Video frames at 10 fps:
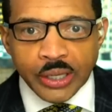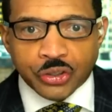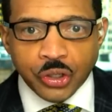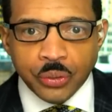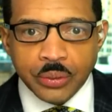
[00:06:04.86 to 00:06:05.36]

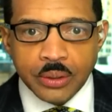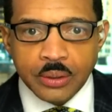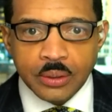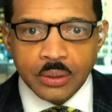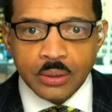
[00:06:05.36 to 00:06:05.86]
issue.
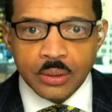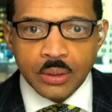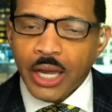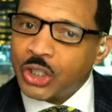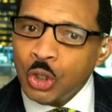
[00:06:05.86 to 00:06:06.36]

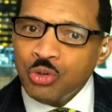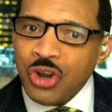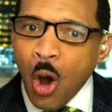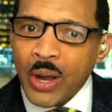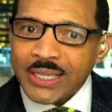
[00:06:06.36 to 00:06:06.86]
And you
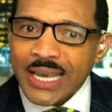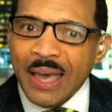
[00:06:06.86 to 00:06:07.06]
know it